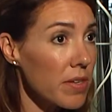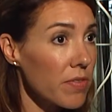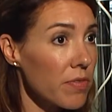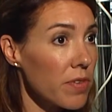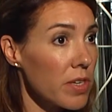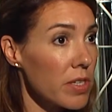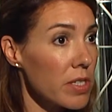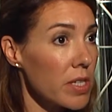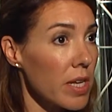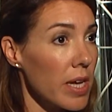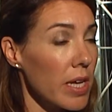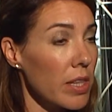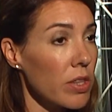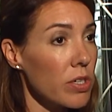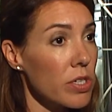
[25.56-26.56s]
it feels
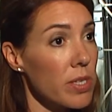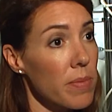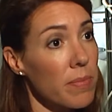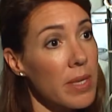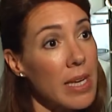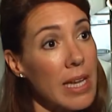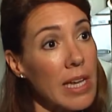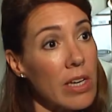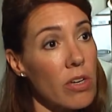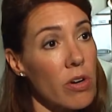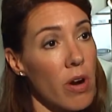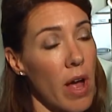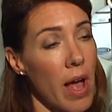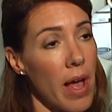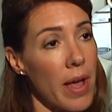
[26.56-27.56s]
like there's something in
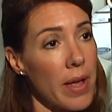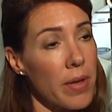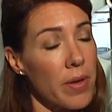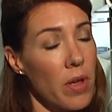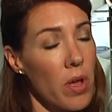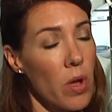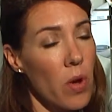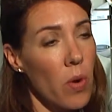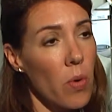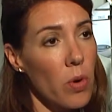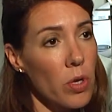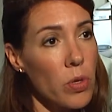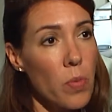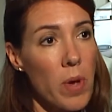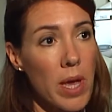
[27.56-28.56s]
your eye, or
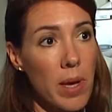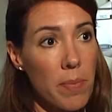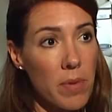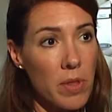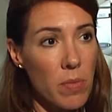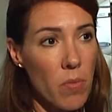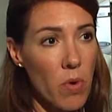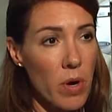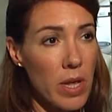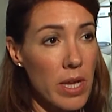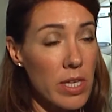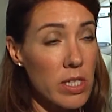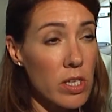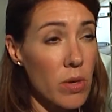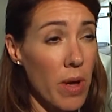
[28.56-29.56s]
you wake up in the
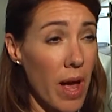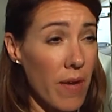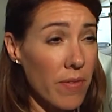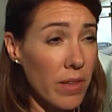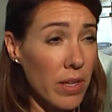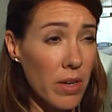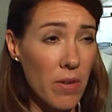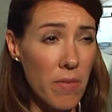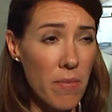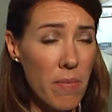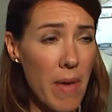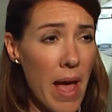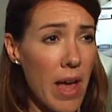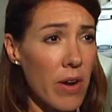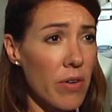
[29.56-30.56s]
mornings and you have a little
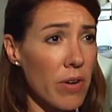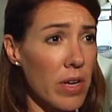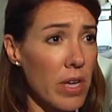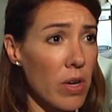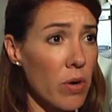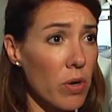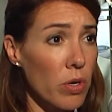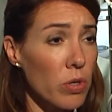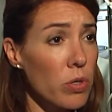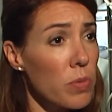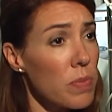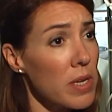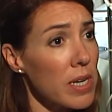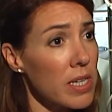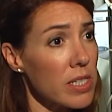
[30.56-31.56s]
mattery or
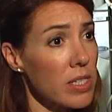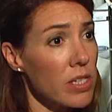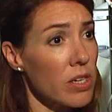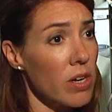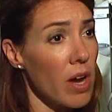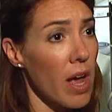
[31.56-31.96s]
goopiness to your